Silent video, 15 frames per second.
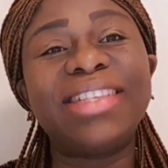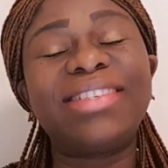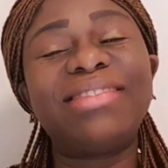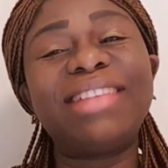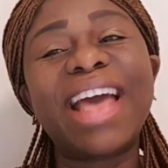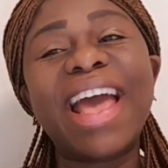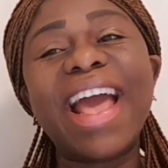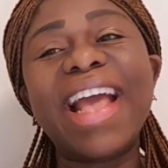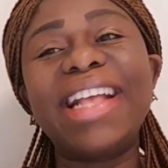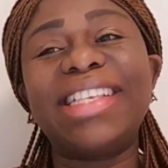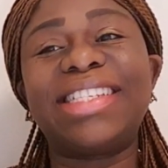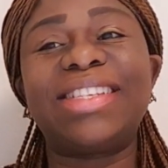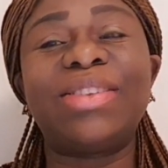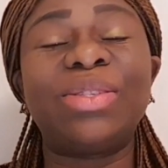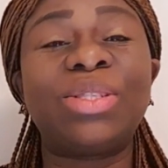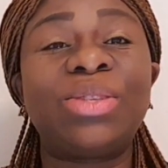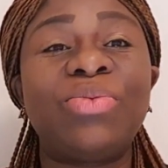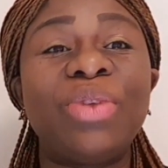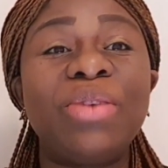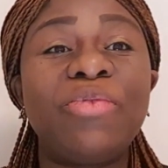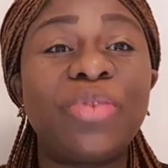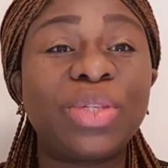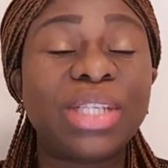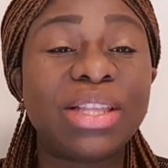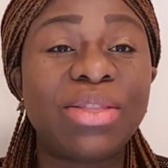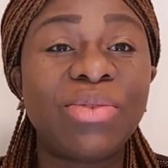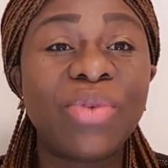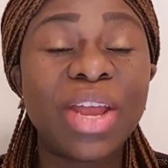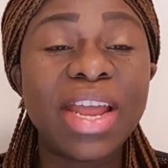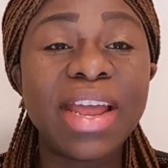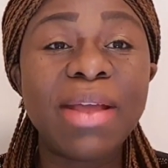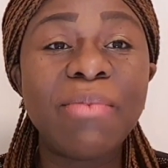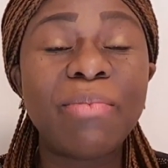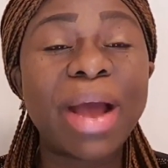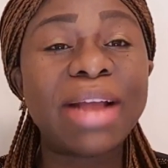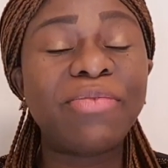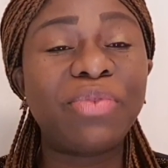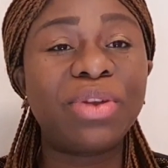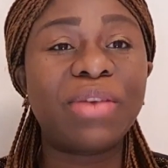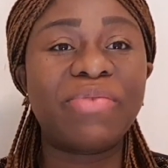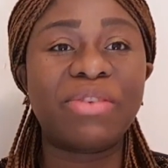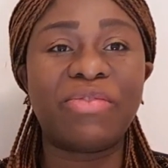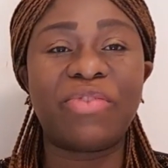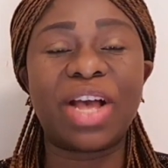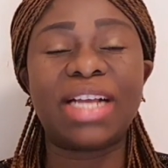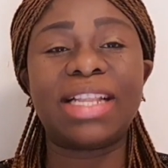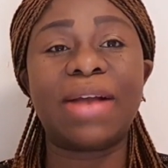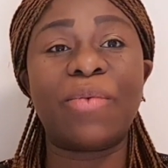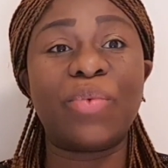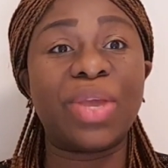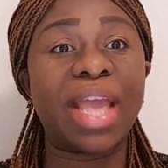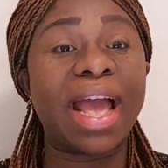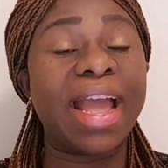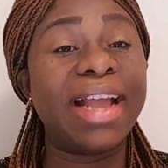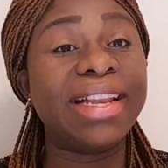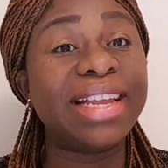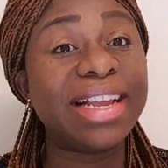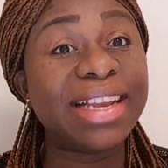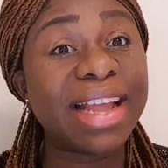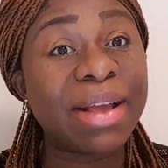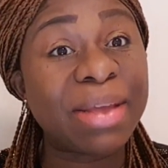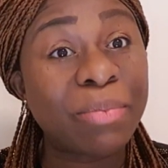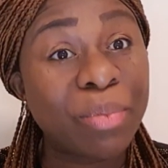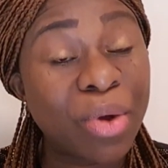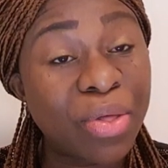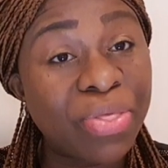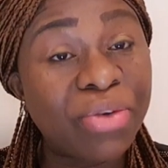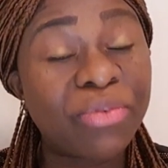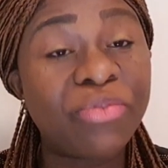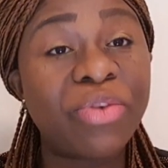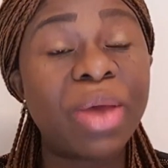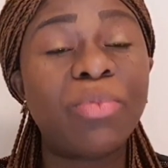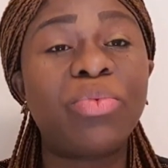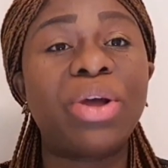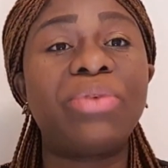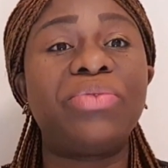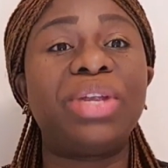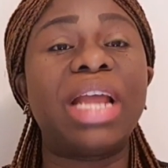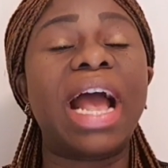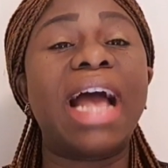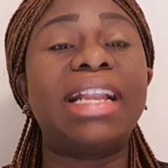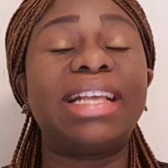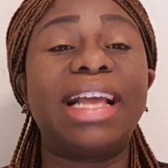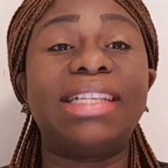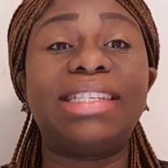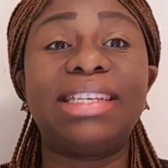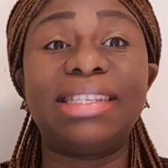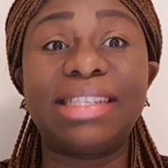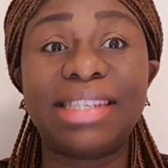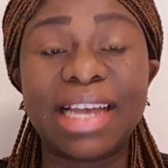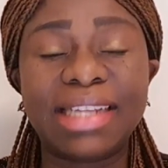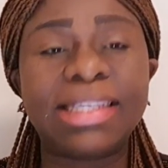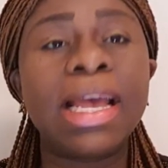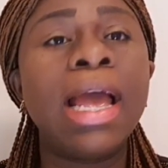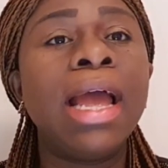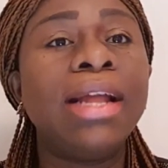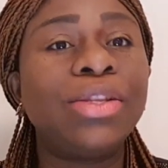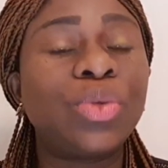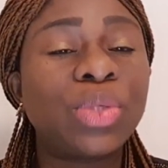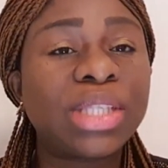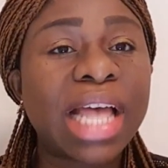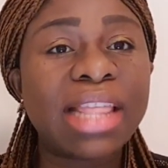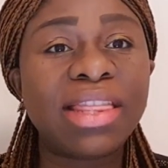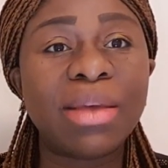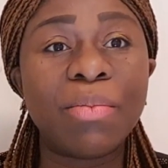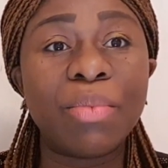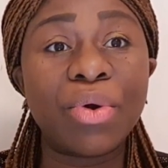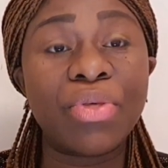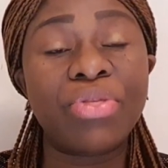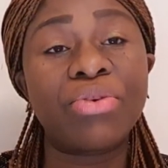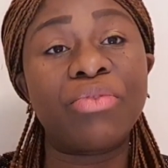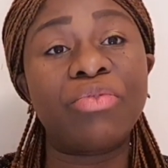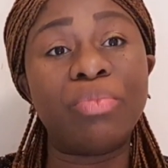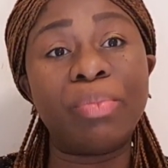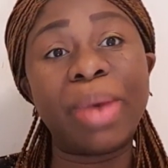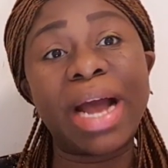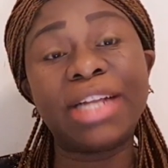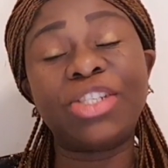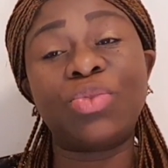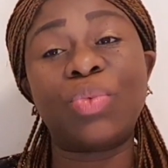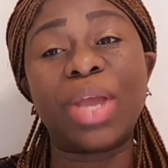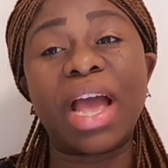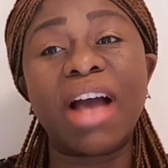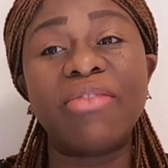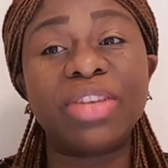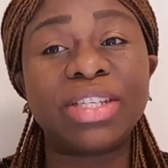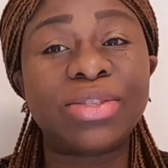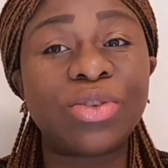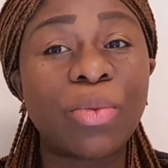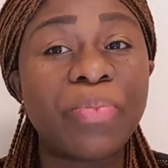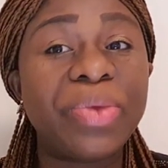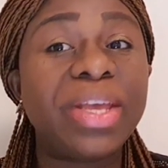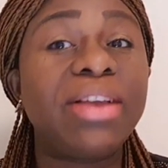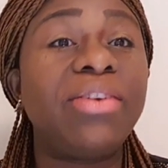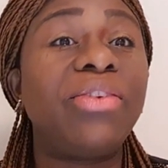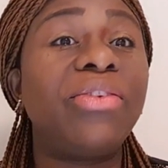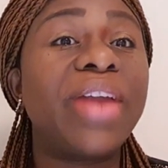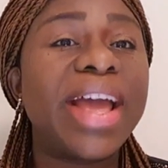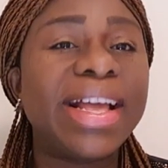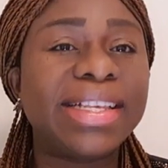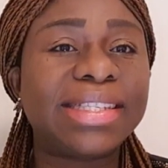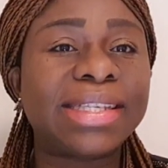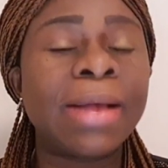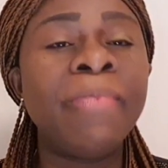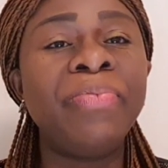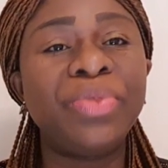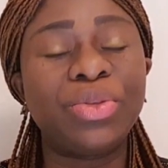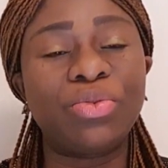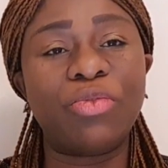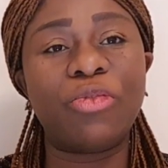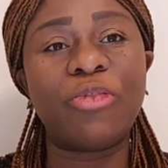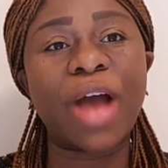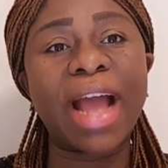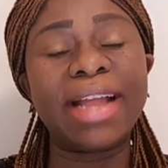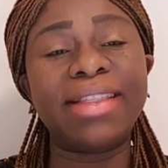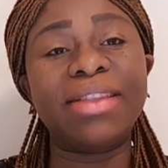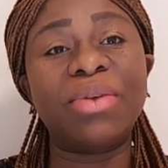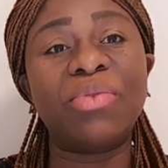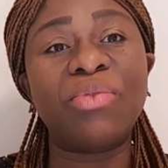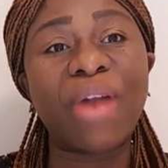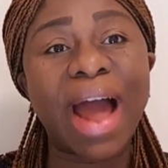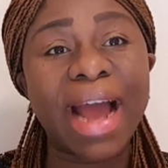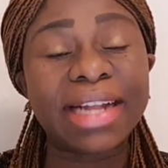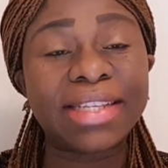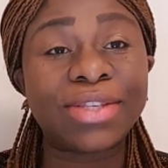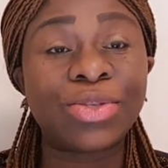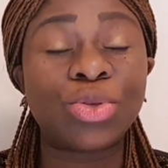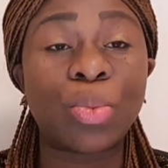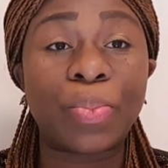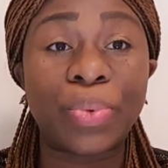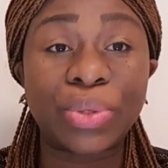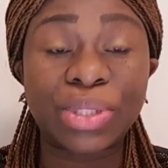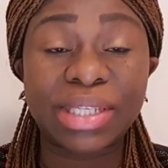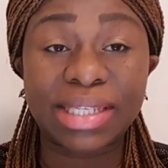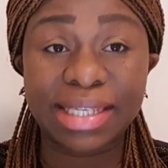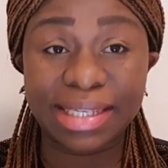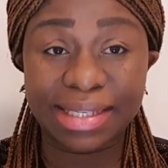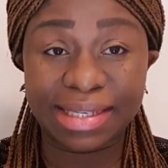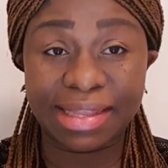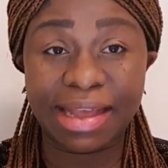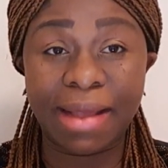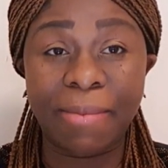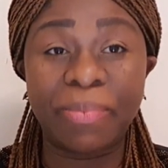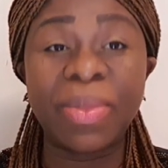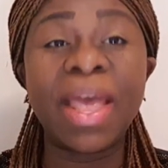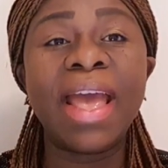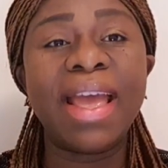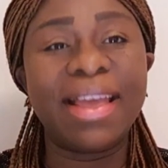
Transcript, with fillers: Today in Slots 343, mindful of the fact that we are ending the month of February and getting set to start the month of March, we have as topic grace to find the right support system.